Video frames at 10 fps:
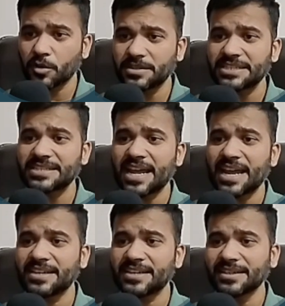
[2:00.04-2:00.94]
this line
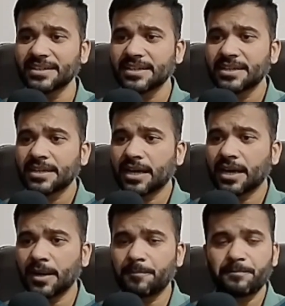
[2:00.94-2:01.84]
here,
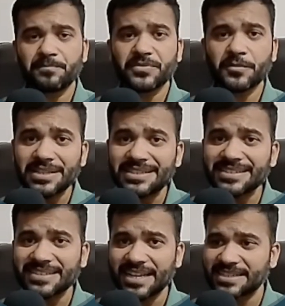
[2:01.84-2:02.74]
with the
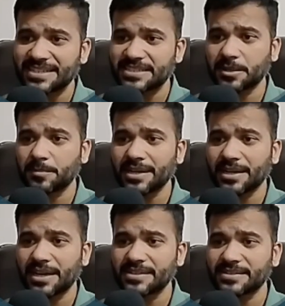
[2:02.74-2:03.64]
select statement,
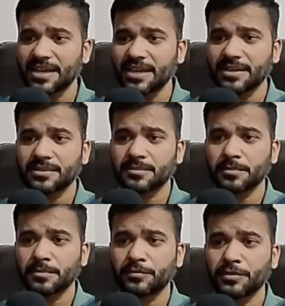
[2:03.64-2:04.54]
let's say
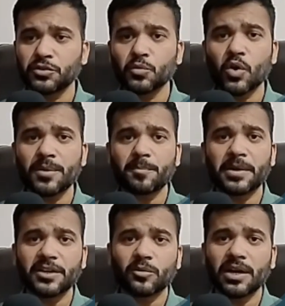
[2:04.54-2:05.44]
you want
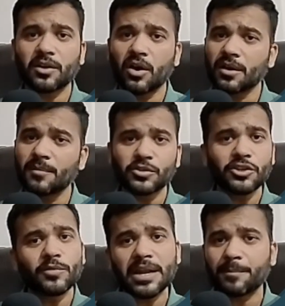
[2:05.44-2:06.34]
particular column, so
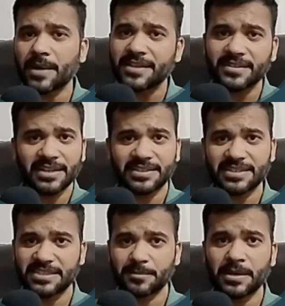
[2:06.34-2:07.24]
you will apply select
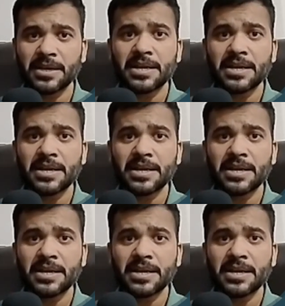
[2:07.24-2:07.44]
statement.